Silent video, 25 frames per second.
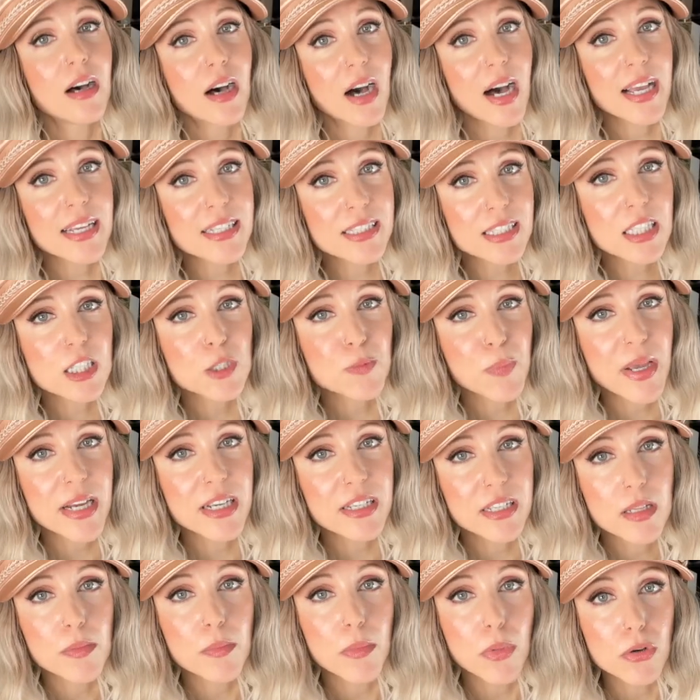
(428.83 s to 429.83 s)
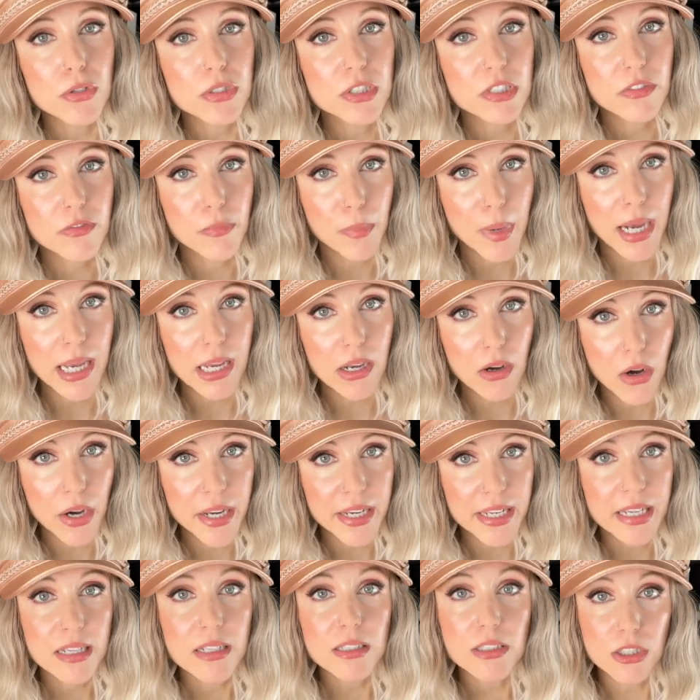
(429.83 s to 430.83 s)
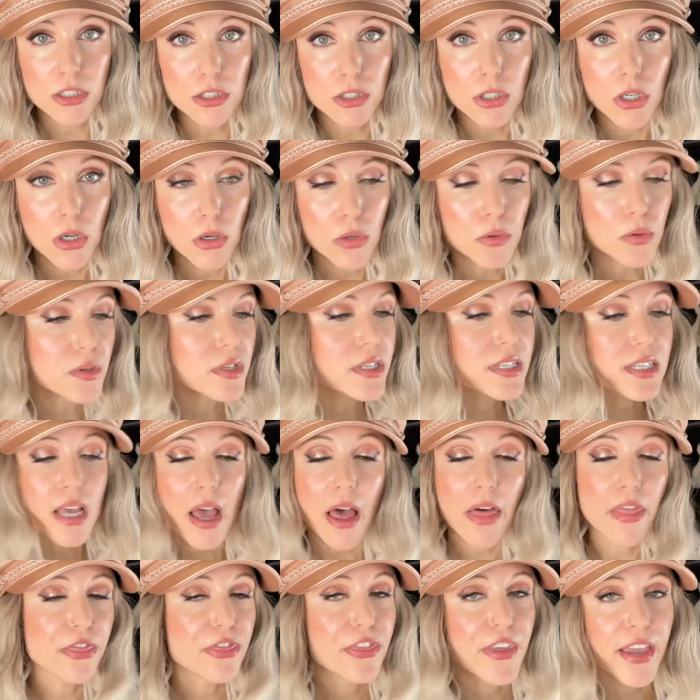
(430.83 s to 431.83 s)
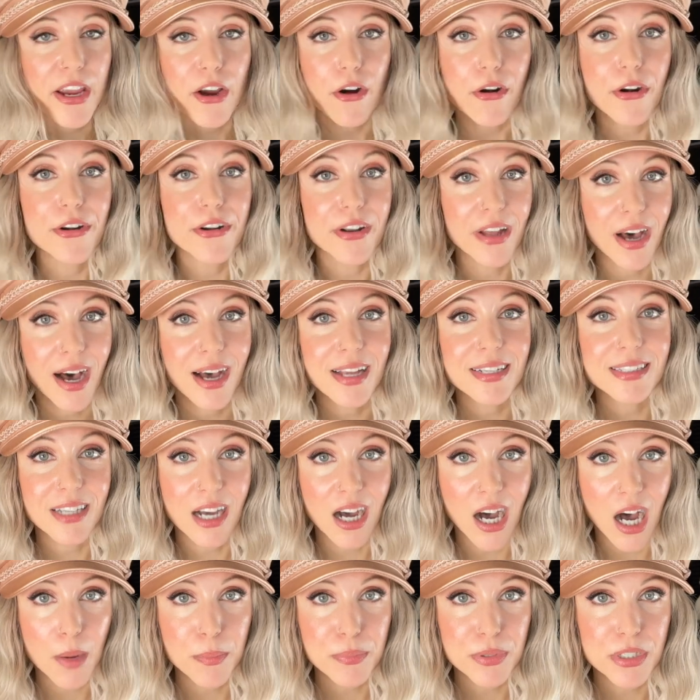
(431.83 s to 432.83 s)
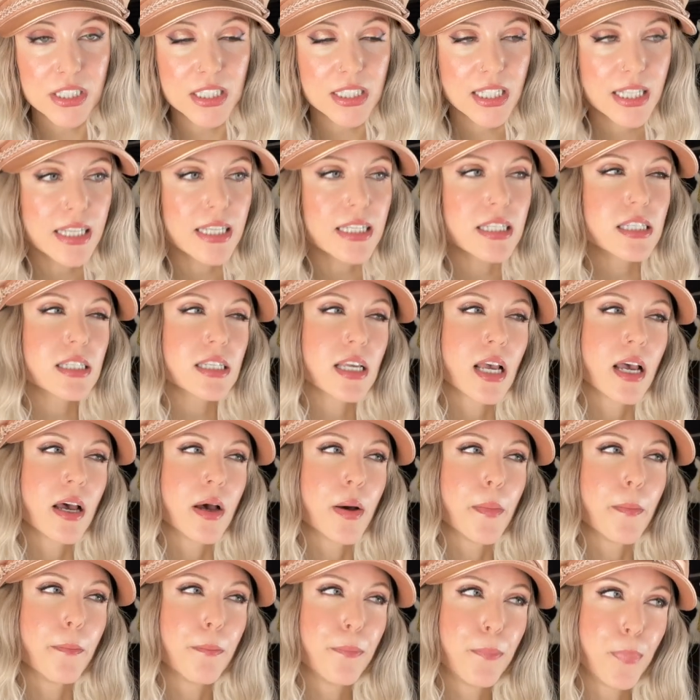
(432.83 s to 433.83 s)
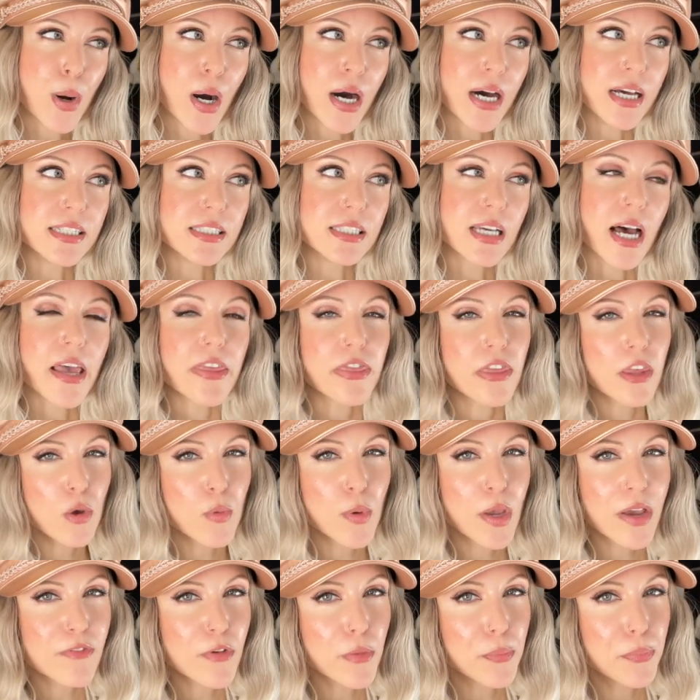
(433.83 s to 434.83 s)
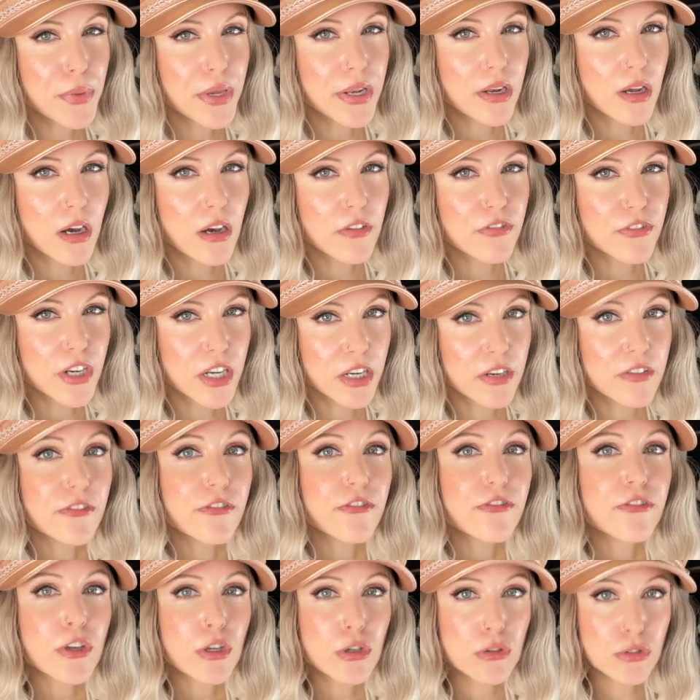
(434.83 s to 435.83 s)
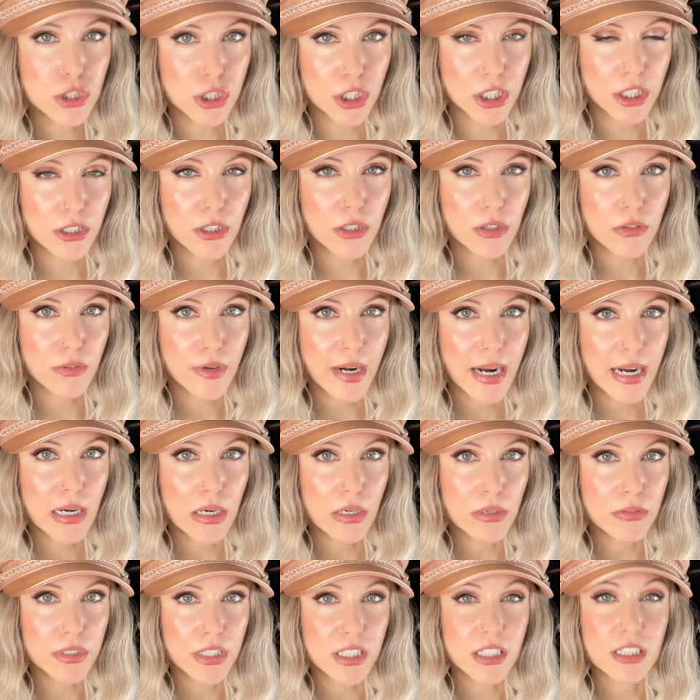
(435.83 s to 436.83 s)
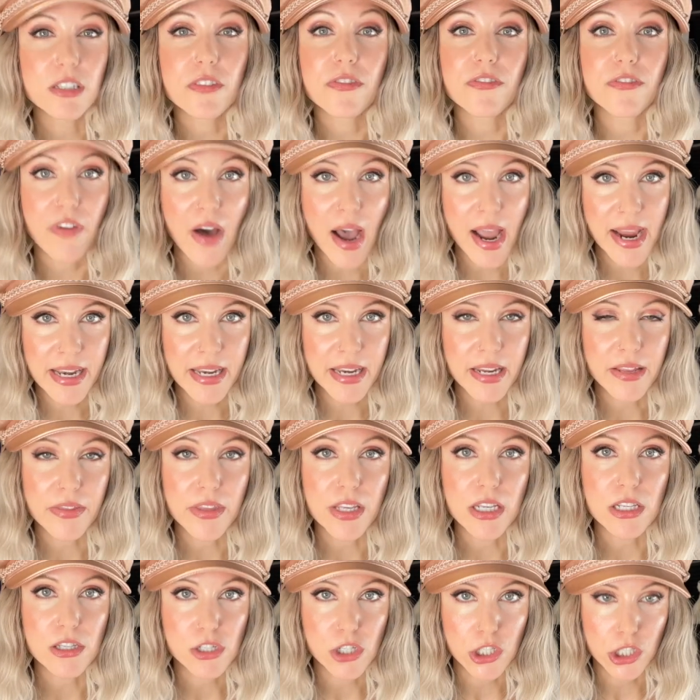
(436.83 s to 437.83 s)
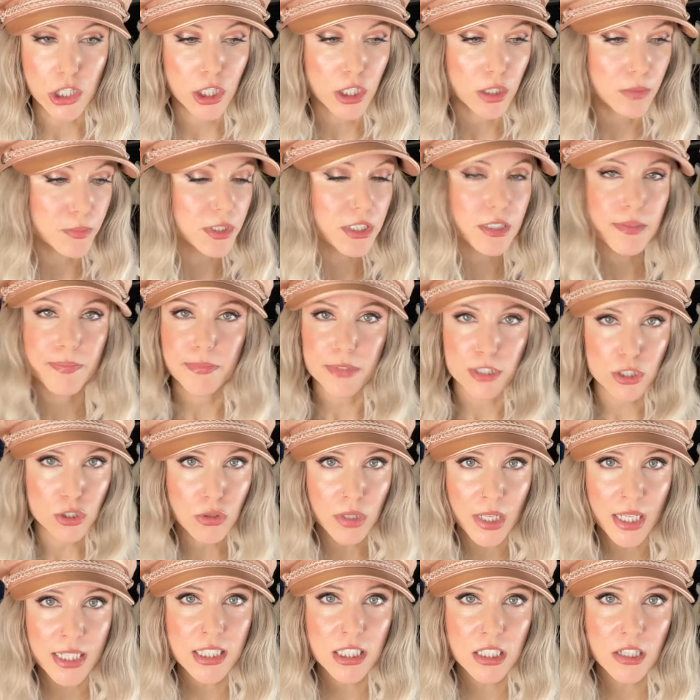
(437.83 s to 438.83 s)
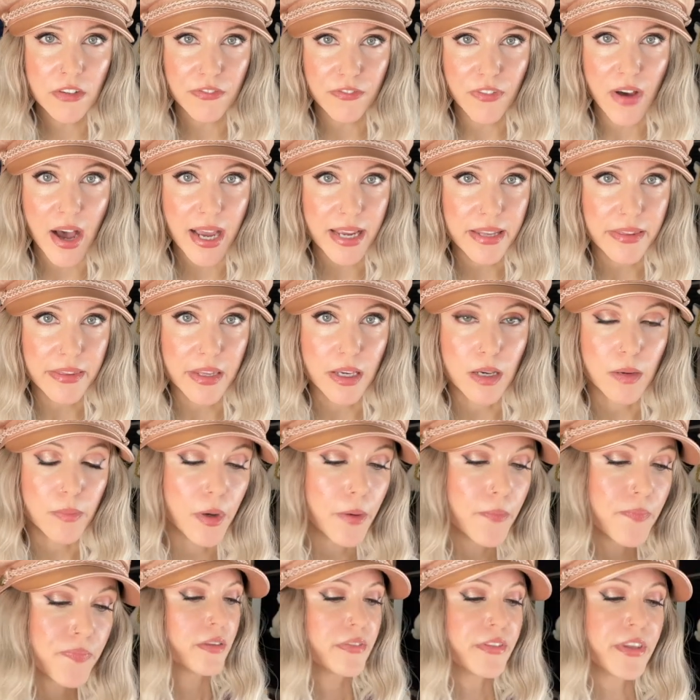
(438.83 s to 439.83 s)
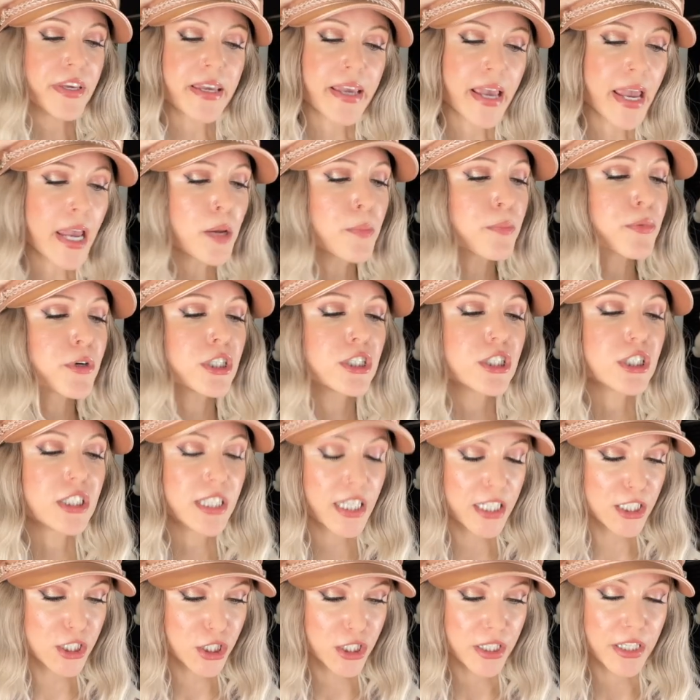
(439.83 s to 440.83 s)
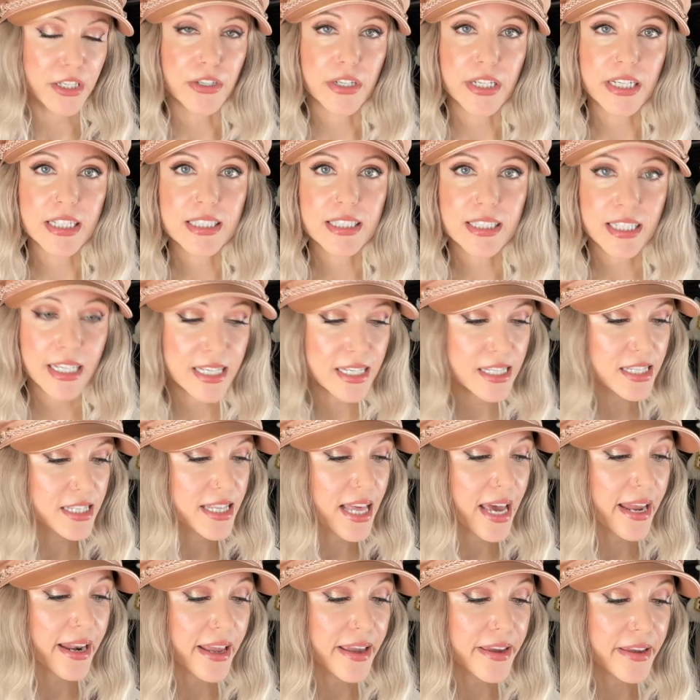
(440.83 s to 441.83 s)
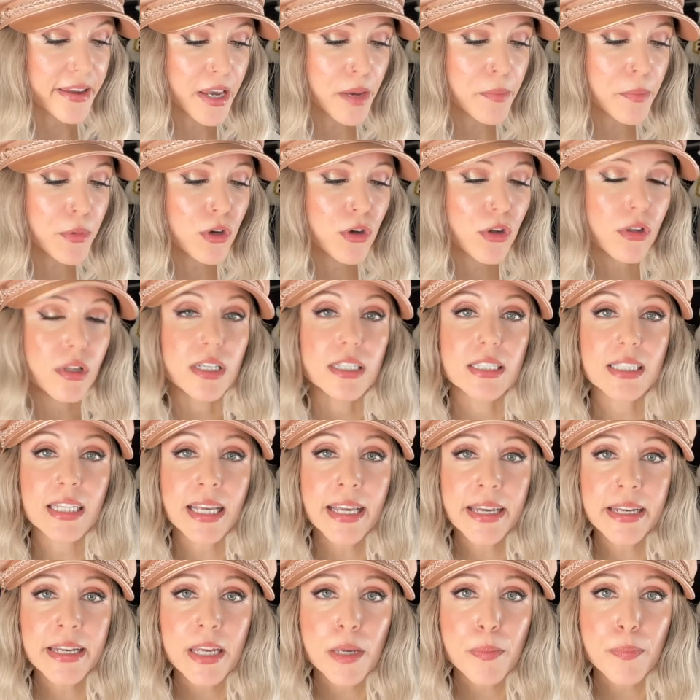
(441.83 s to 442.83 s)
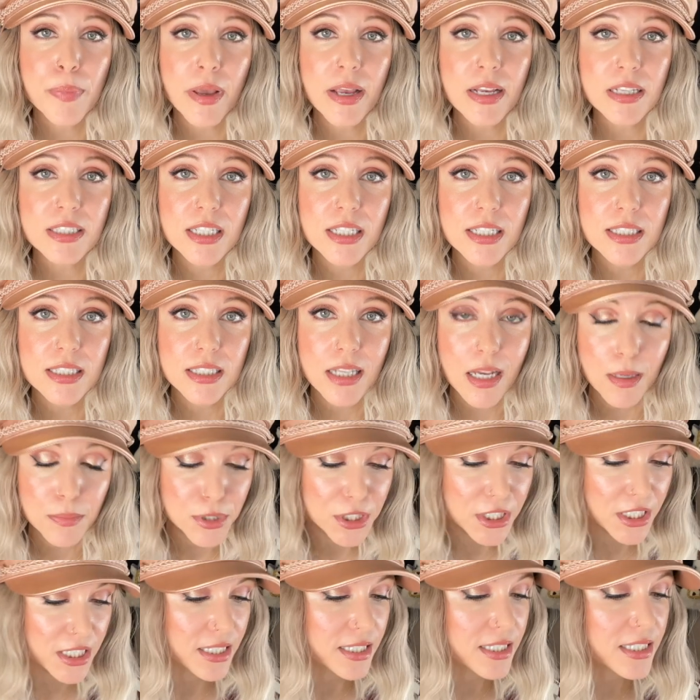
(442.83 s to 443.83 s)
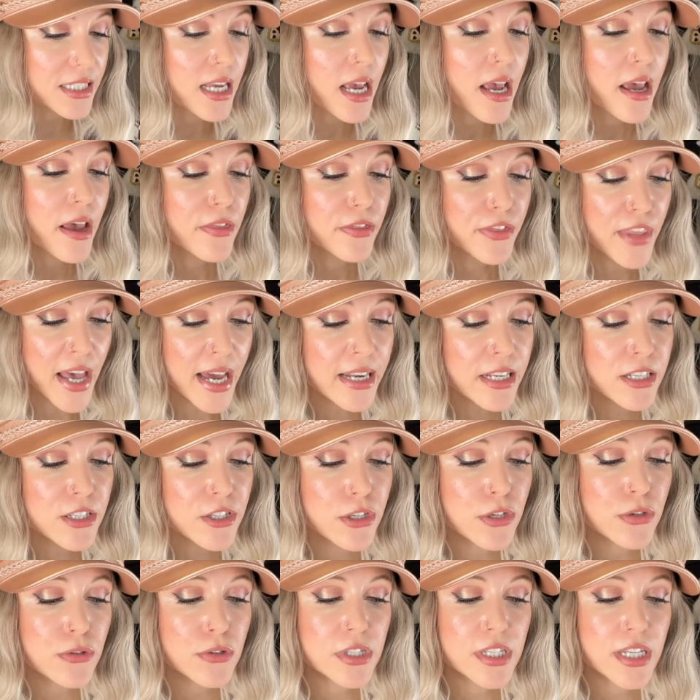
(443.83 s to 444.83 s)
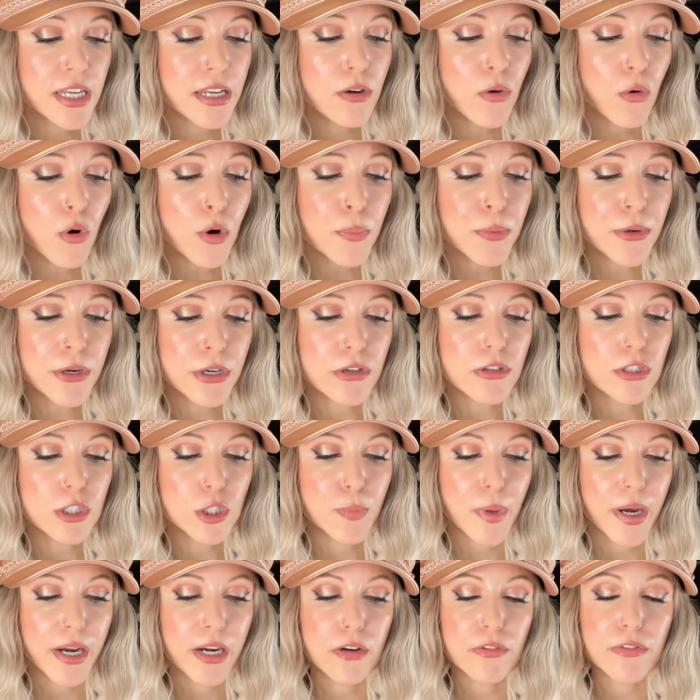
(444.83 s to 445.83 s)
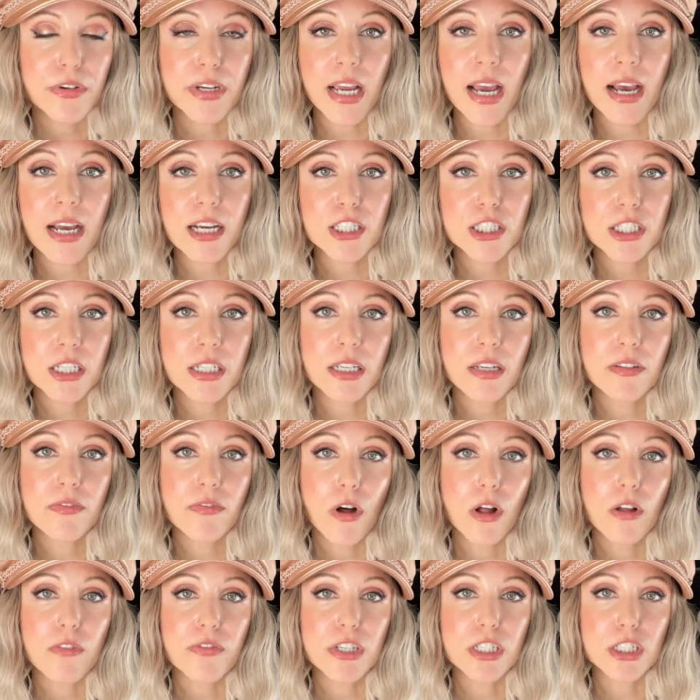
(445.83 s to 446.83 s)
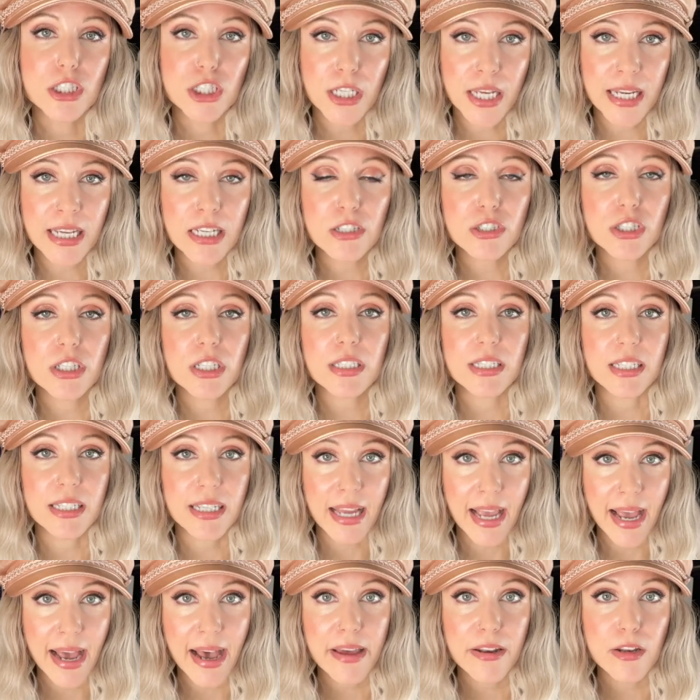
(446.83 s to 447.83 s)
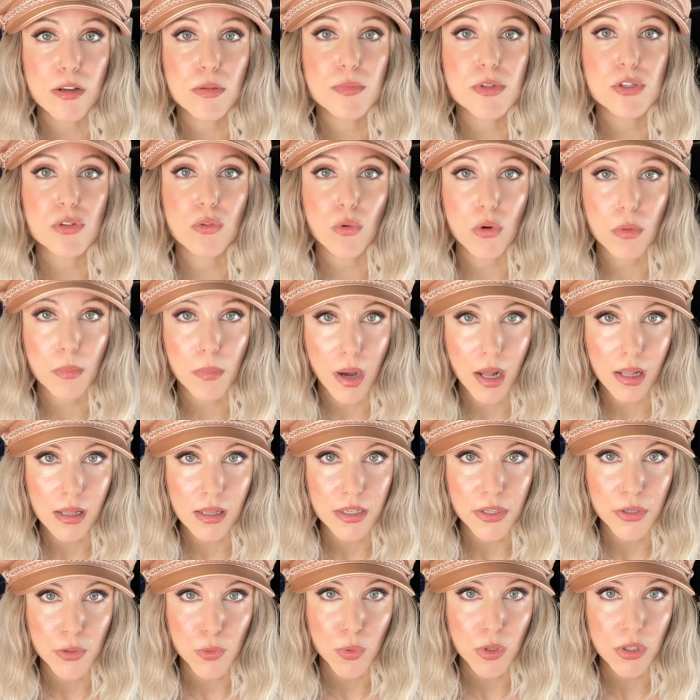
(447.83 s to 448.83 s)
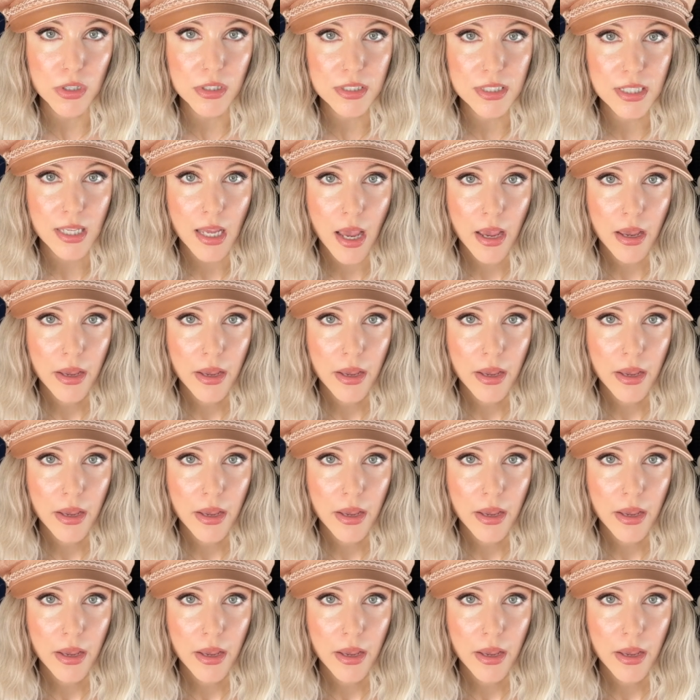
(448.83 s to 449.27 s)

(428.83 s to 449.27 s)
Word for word: I suspect that most of my audience knows they are not opposites, but I think we have a bit of confusion around defining these terms. So let's define them. The Cambridge Dictionary says that a chemical is any basic substance that is used in or produced by a reaction involving changes in atoms or molecules.